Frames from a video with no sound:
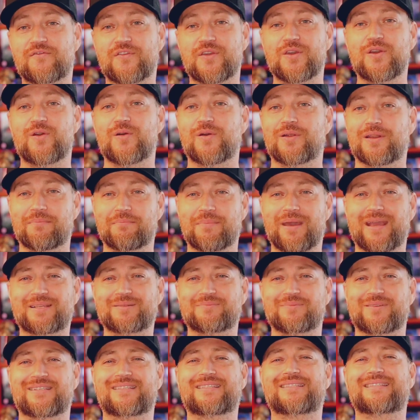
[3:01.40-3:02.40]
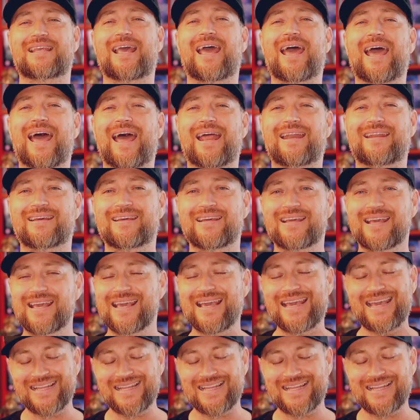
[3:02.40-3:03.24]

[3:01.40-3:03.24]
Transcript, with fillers: a few and it makes me sad.